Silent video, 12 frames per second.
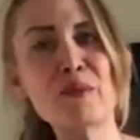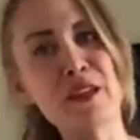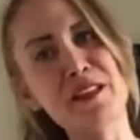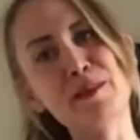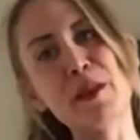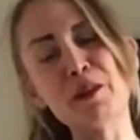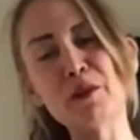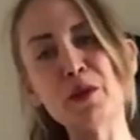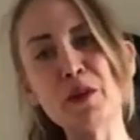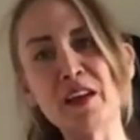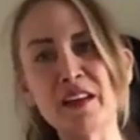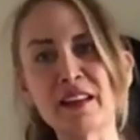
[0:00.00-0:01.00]
Please make sure
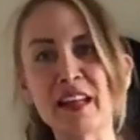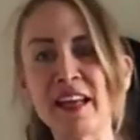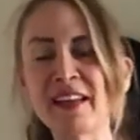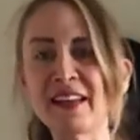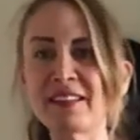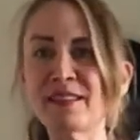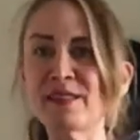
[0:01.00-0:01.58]
you hit like and